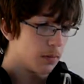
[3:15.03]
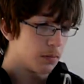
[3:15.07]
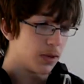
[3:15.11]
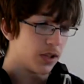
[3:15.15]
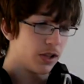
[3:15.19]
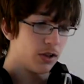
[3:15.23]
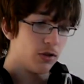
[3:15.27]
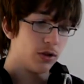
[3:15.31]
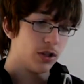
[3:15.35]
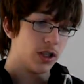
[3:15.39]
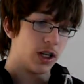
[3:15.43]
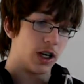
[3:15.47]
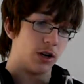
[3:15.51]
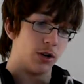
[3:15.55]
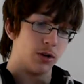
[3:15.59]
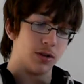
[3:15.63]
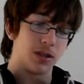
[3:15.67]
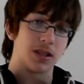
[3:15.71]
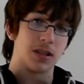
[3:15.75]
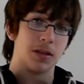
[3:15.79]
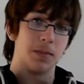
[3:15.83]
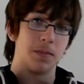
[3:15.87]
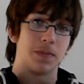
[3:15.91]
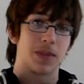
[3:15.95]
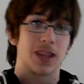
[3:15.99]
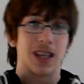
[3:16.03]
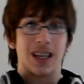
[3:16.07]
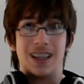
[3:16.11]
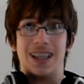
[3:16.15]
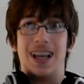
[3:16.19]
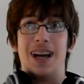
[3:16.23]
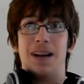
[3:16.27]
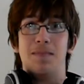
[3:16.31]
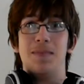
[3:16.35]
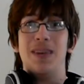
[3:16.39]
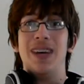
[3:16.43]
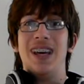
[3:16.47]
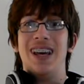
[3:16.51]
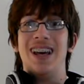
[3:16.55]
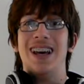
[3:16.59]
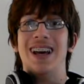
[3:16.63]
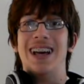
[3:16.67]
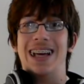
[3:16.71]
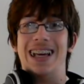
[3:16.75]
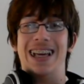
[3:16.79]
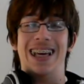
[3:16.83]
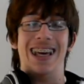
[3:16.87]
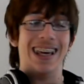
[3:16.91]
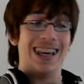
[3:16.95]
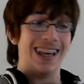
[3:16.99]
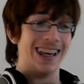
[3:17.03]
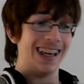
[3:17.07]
But who knows? Not me.